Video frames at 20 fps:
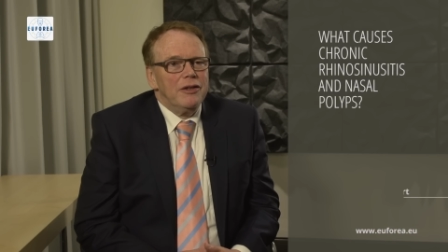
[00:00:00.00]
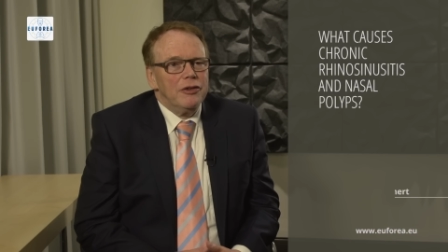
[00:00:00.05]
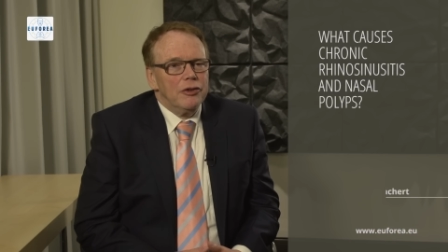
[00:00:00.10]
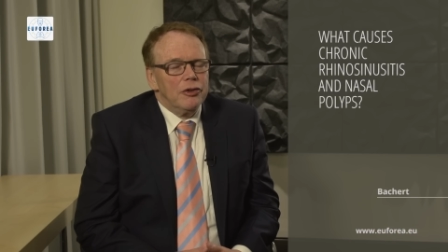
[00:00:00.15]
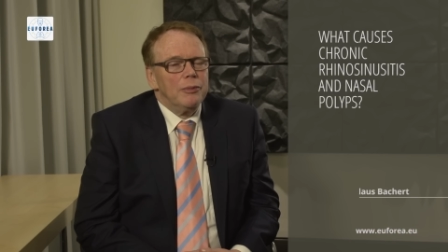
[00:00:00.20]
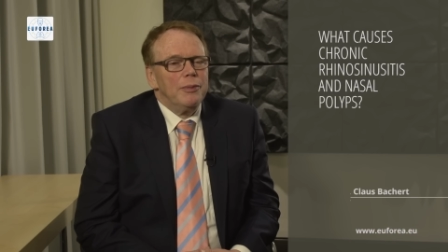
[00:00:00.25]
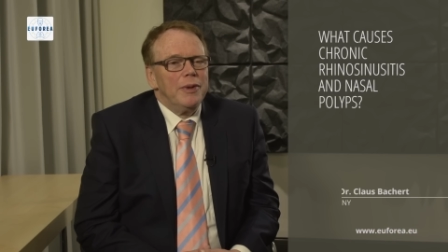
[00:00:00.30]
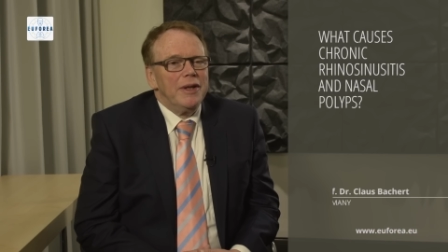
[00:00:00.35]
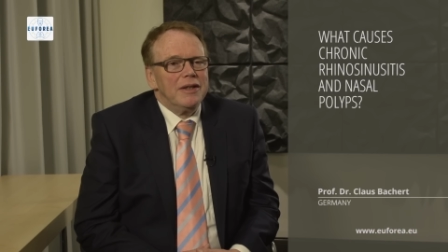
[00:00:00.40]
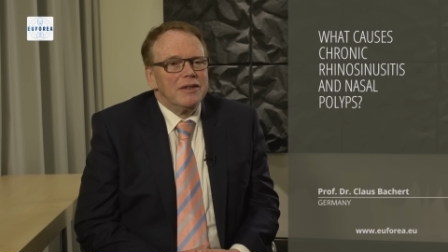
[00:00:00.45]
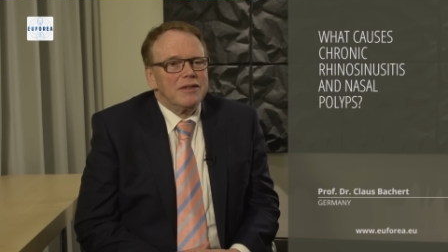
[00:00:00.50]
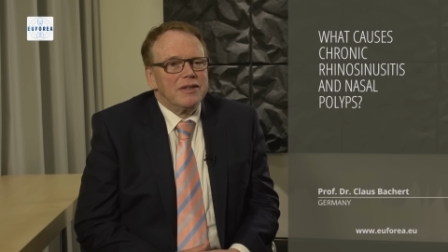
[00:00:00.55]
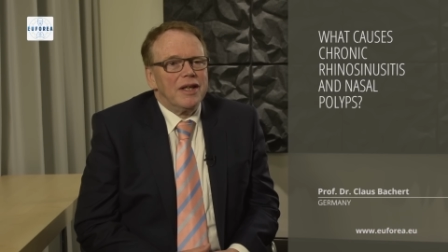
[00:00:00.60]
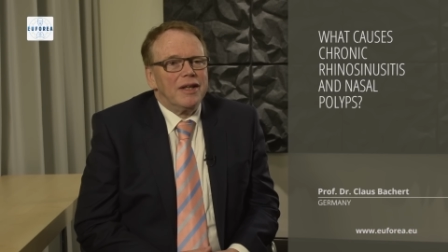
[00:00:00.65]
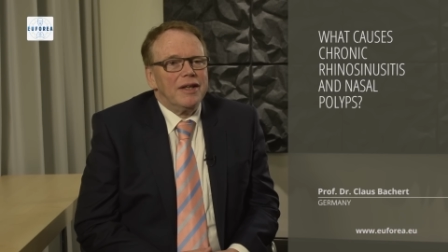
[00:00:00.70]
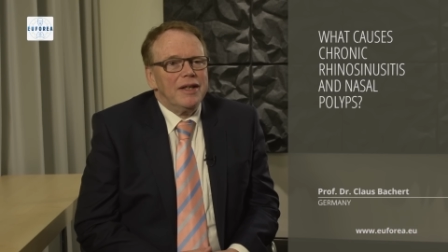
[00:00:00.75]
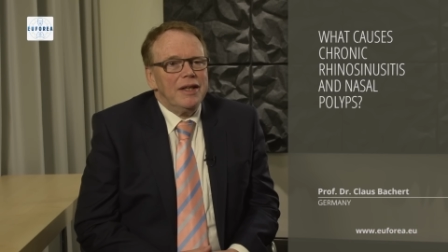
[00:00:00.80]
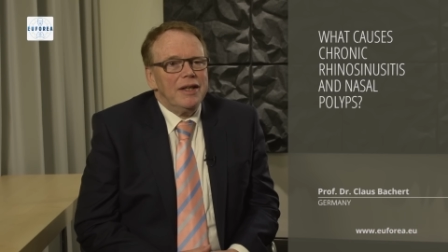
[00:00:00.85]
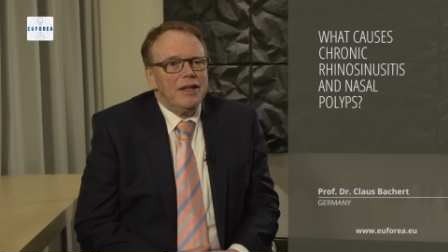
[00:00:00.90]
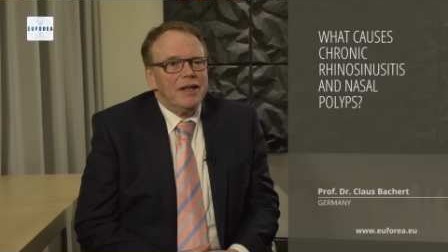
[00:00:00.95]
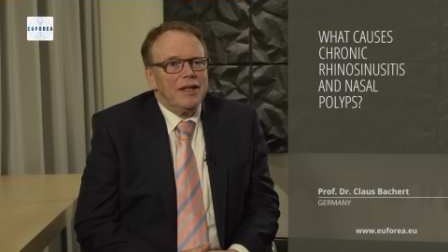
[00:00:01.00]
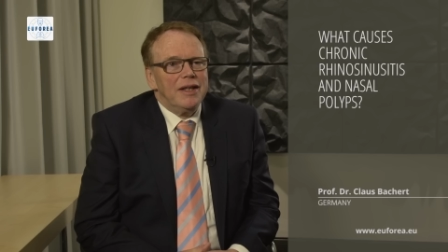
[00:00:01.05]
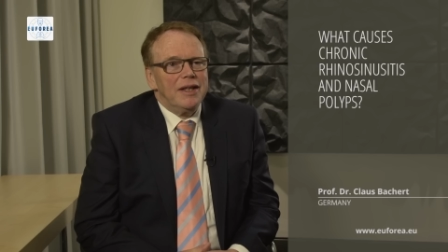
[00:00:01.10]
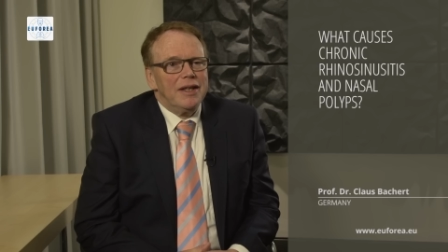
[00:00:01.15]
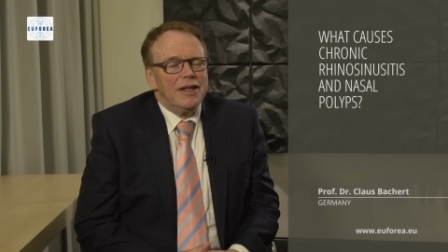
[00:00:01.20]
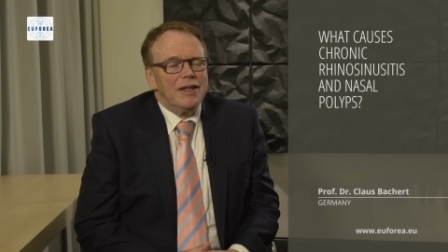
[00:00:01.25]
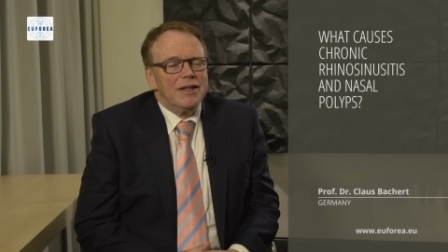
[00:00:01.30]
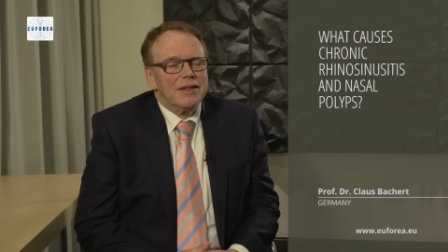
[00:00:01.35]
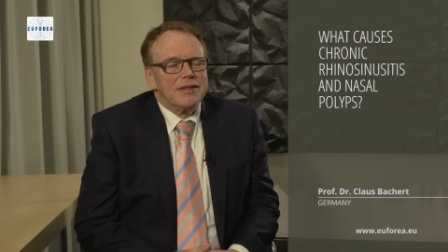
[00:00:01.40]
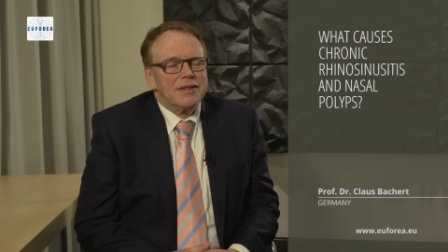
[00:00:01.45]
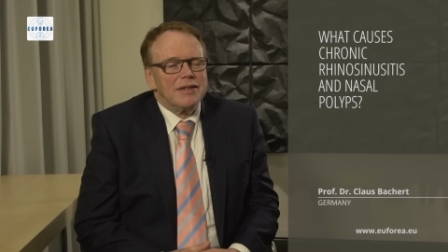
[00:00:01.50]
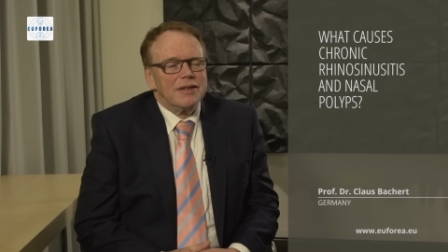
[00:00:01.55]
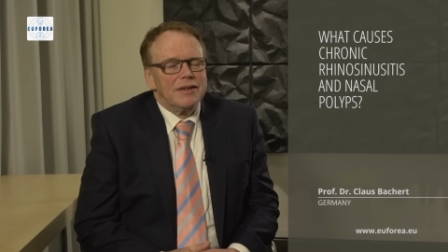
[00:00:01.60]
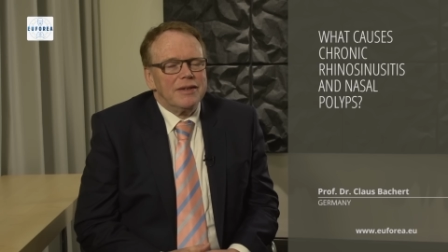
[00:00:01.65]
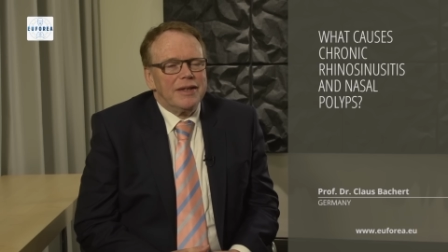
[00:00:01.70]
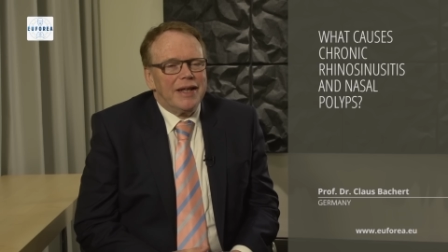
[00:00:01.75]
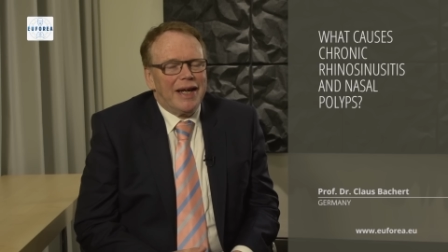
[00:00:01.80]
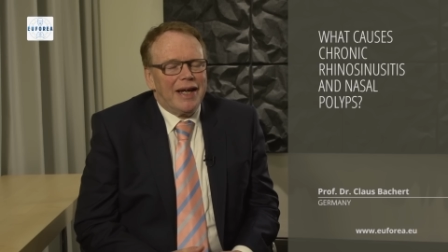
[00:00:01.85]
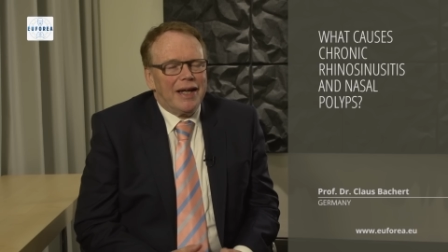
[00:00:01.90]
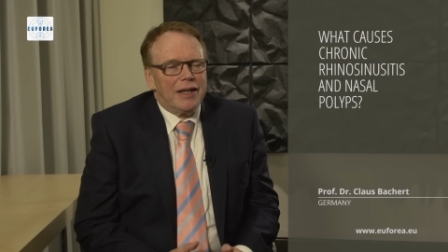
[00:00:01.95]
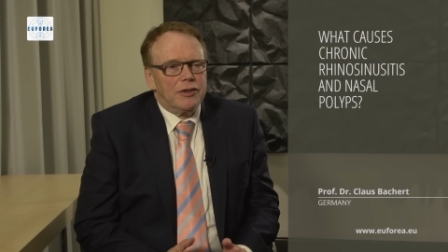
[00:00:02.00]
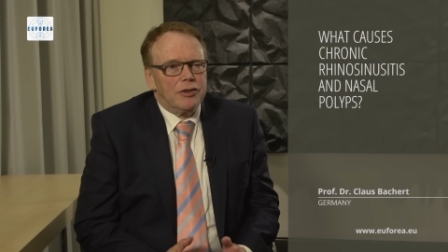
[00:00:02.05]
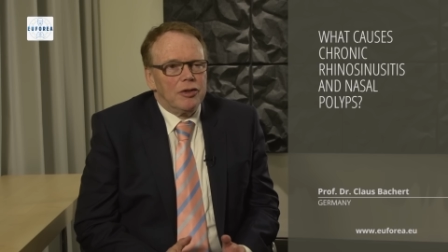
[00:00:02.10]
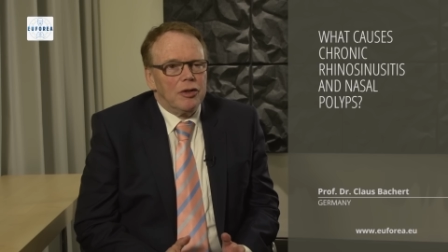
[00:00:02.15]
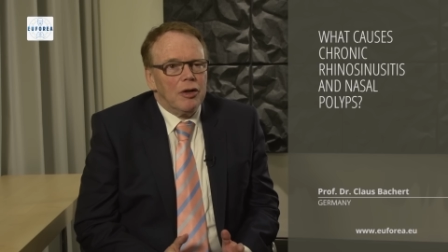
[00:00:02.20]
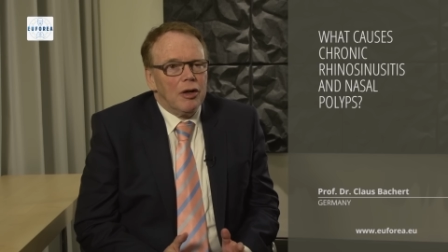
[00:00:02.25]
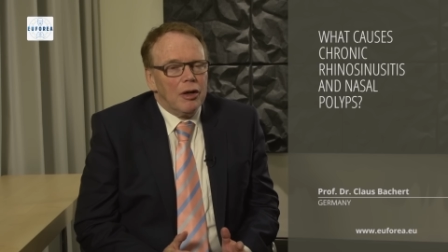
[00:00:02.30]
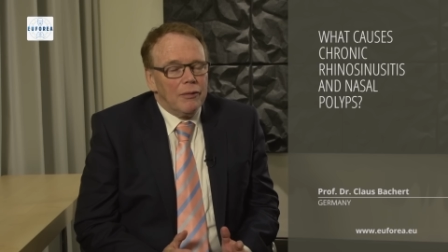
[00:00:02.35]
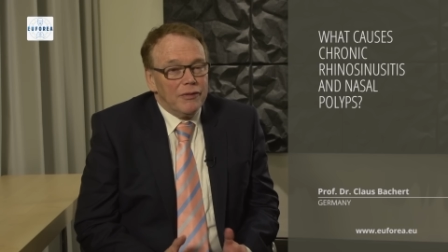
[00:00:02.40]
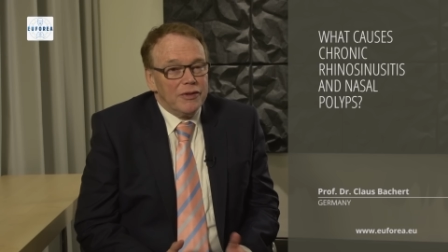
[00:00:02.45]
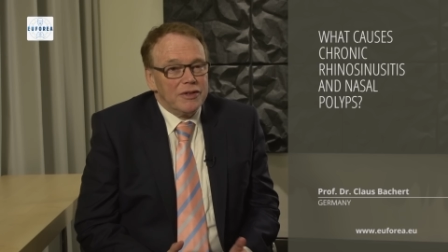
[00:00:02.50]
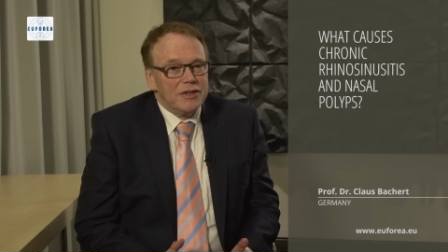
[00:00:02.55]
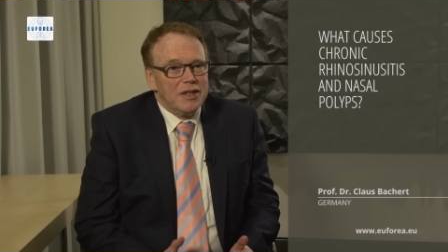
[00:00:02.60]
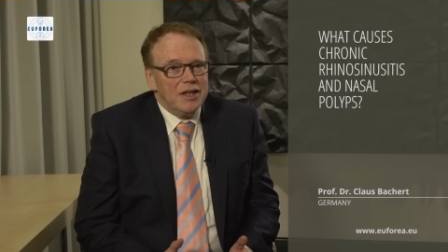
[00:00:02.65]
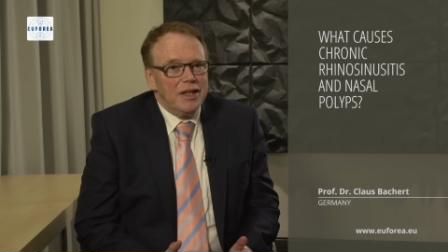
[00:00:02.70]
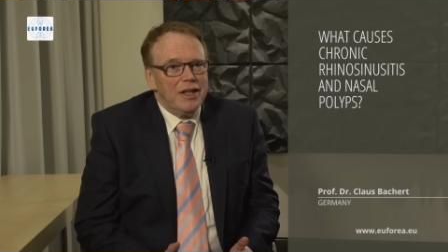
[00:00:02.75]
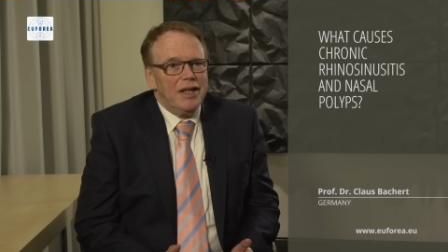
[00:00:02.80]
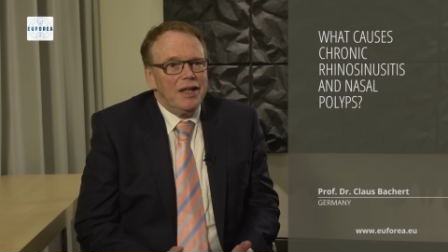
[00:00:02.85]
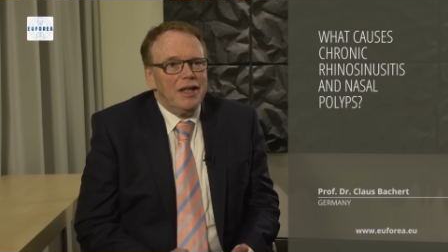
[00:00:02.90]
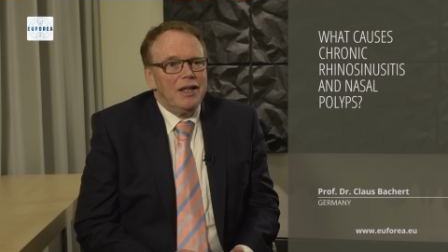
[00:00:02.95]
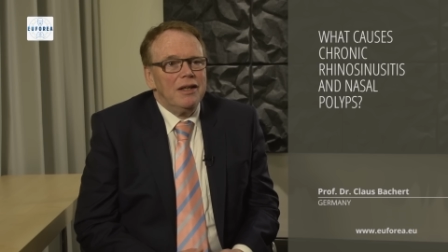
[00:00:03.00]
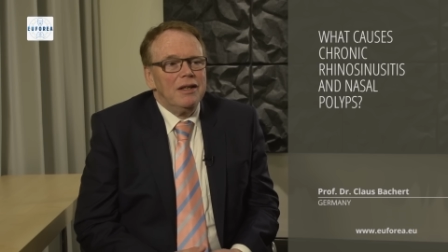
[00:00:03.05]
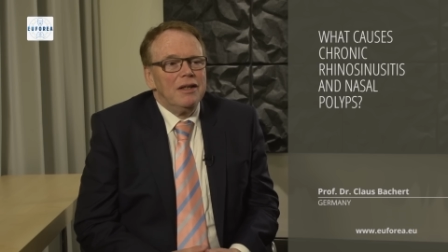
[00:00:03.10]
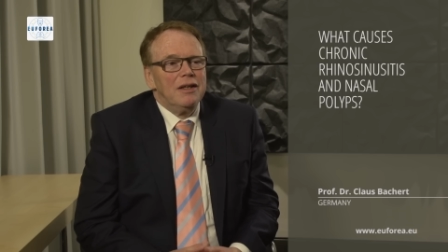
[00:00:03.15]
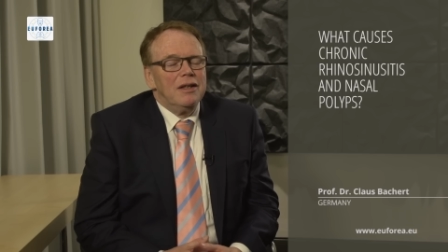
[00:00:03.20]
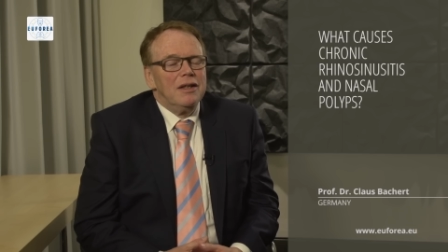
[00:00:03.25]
European study is that obviously